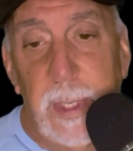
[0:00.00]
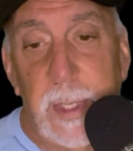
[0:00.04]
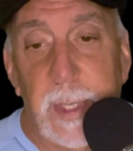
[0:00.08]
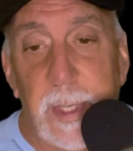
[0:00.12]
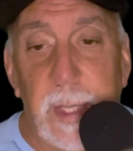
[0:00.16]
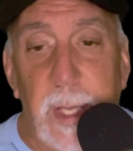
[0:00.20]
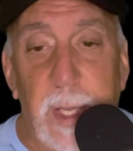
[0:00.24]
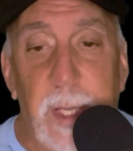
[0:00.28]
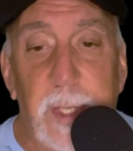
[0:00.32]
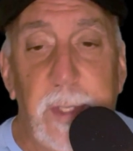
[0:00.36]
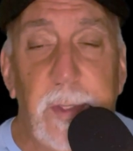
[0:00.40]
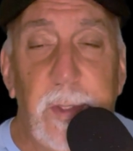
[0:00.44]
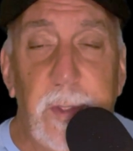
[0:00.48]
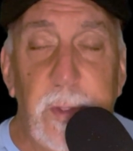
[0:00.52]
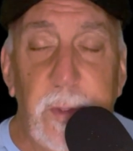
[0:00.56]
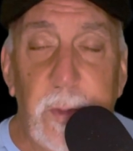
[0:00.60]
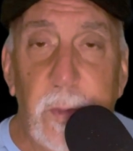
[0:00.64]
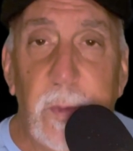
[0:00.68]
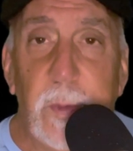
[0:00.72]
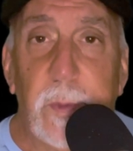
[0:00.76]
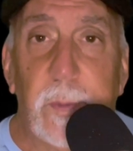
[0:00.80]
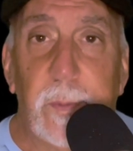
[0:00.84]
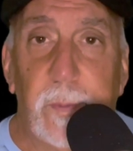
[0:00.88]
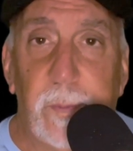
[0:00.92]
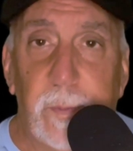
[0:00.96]
then
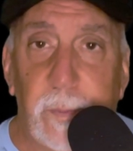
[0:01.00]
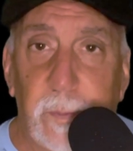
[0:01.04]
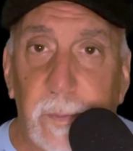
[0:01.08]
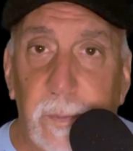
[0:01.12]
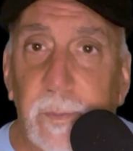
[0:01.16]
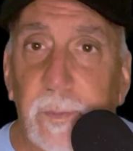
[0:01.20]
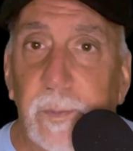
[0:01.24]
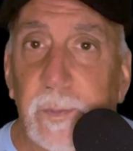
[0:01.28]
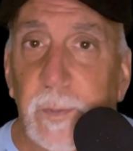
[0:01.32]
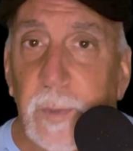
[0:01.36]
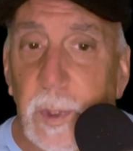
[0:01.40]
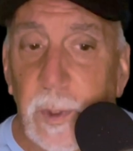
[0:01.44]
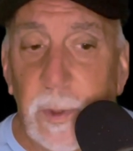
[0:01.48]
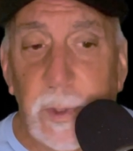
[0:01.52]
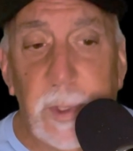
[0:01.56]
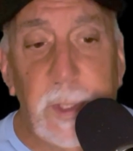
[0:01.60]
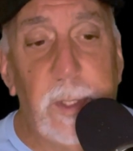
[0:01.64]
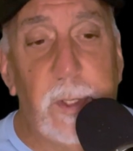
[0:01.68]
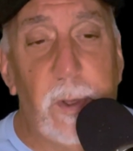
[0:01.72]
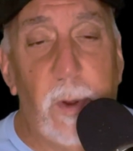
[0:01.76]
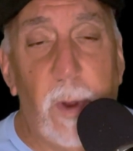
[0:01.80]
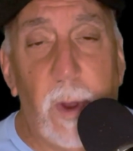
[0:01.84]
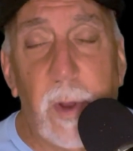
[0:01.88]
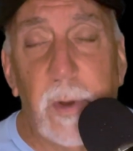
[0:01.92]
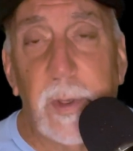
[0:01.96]
you can
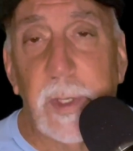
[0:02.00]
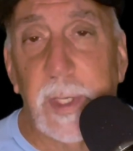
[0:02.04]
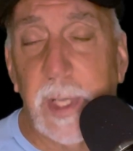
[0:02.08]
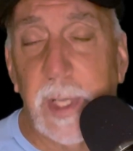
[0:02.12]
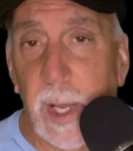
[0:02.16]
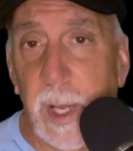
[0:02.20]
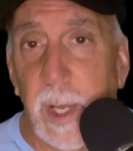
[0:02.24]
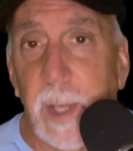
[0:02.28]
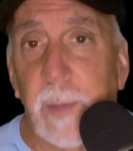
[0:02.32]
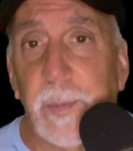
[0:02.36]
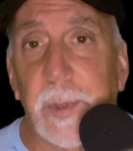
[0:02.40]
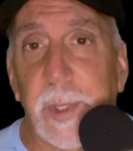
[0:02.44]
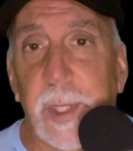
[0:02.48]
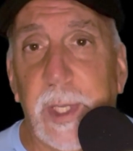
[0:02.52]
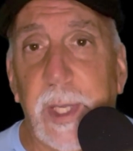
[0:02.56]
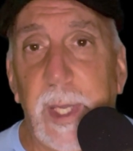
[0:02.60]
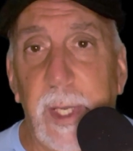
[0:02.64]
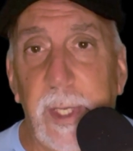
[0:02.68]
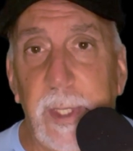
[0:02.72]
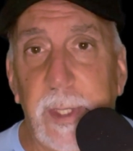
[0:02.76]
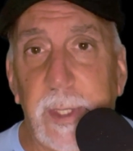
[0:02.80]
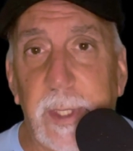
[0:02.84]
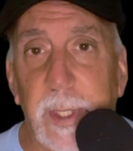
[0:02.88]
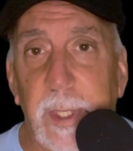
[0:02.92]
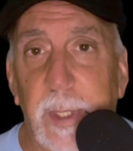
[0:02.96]
go out and
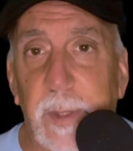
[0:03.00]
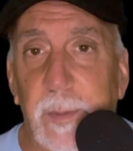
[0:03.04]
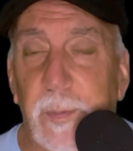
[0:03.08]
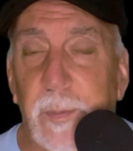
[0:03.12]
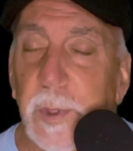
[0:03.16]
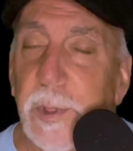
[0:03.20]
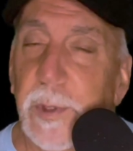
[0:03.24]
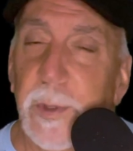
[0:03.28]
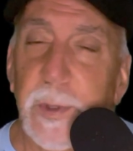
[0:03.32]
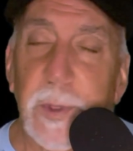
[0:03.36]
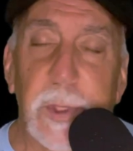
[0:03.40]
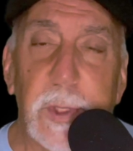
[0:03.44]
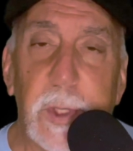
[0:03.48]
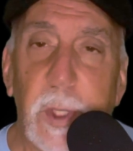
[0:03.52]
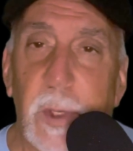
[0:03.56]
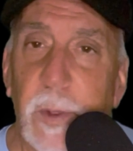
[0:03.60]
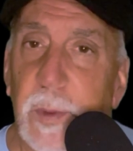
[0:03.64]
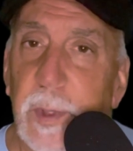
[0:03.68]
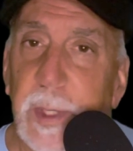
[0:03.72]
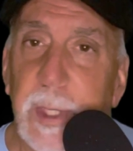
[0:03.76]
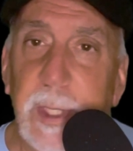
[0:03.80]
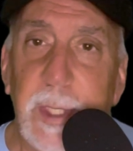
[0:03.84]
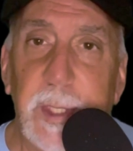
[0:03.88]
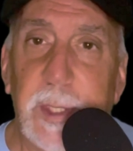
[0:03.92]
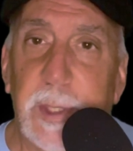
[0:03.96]
complicate them, but there's no
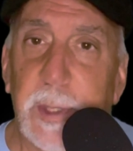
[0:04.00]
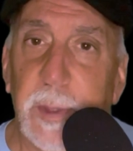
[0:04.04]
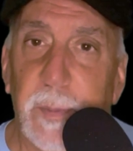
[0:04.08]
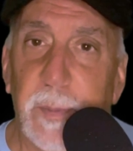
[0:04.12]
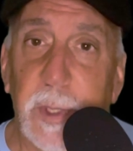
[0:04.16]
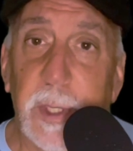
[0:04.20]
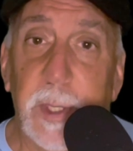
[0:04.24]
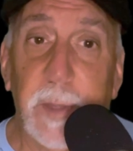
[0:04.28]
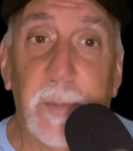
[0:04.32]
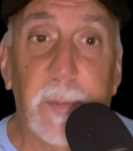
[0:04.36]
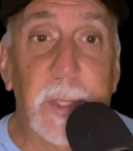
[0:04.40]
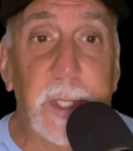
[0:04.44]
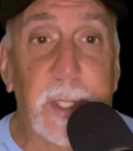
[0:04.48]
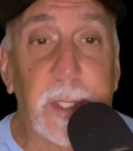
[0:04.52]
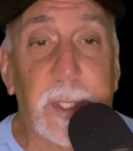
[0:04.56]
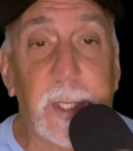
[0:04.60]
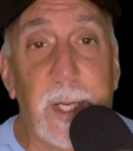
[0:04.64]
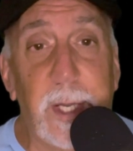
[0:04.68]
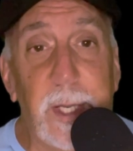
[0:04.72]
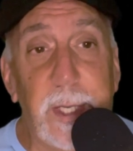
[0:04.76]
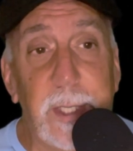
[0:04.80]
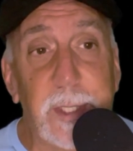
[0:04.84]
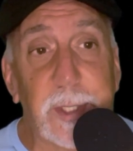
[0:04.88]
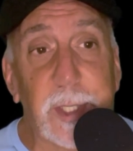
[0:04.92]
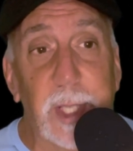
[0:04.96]
need to be,
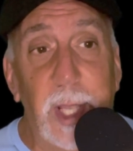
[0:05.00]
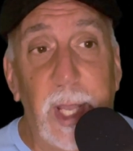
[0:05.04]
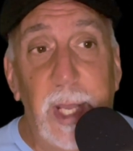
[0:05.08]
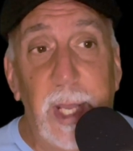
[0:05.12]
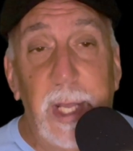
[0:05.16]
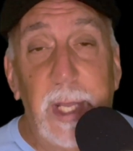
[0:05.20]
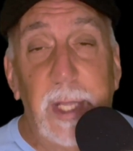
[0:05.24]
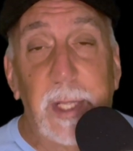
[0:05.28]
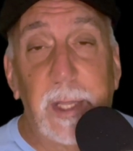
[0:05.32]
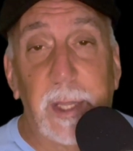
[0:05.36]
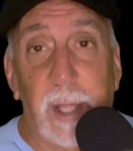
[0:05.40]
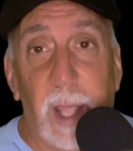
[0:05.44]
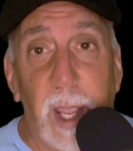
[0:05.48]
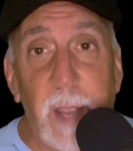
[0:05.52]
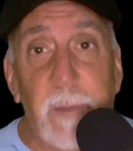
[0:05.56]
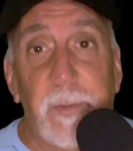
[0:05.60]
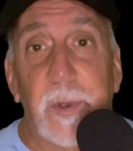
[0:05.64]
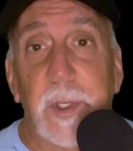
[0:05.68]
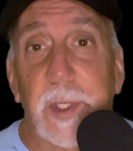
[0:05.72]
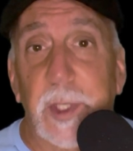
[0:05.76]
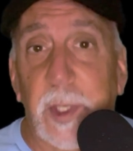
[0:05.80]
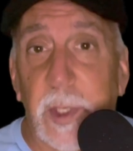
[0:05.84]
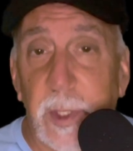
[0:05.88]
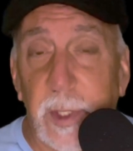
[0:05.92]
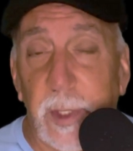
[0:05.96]
because life
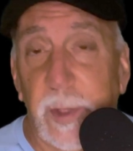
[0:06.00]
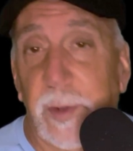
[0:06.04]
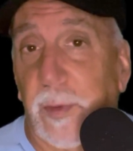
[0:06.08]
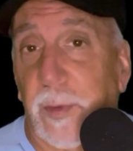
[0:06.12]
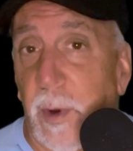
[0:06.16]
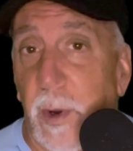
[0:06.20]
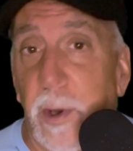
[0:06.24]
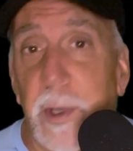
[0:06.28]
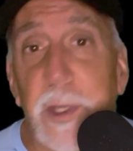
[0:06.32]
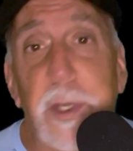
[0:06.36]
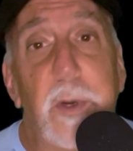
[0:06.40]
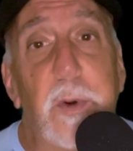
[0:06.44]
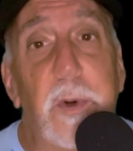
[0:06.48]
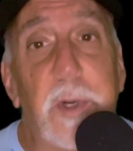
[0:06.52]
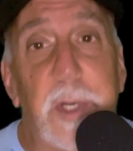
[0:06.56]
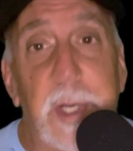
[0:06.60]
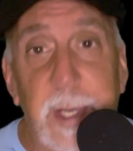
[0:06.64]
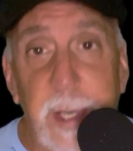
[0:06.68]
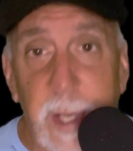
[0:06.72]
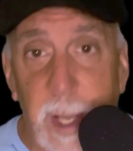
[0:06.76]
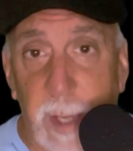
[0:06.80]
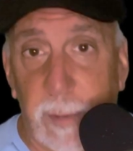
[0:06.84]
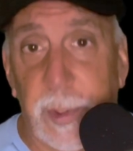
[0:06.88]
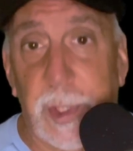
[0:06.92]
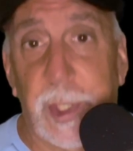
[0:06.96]
is going to throw you
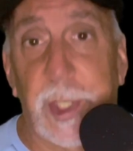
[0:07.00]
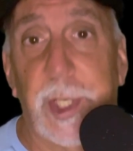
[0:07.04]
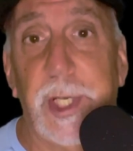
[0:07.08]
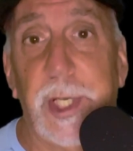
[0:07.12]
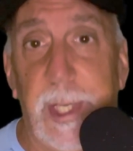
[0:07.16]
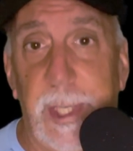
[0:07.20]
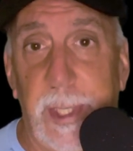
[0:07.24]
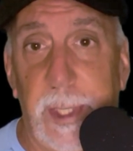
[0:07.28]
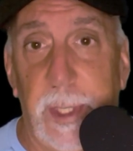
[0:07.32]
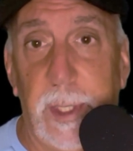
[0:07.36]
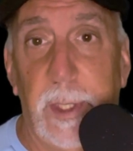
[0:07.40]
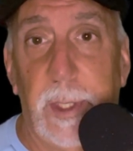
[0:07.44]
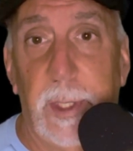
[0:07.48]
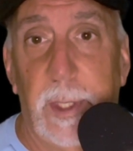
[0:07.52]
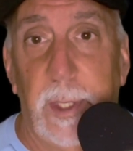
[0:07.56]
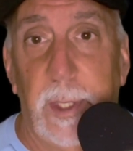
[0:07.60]
enough shit,